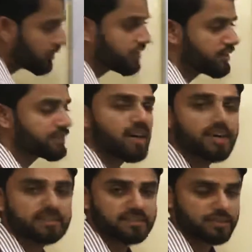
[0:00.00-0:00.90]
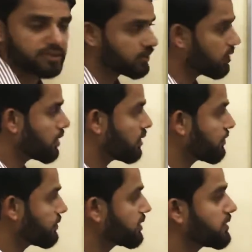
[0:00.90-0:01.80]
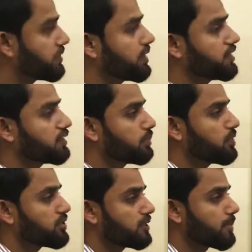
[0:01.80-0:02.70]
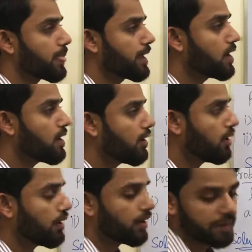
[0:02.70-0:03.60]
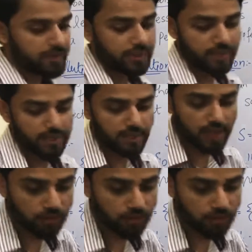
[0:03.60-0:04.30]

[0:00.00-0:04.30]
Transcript: this is the answer of this first portion. Alright, now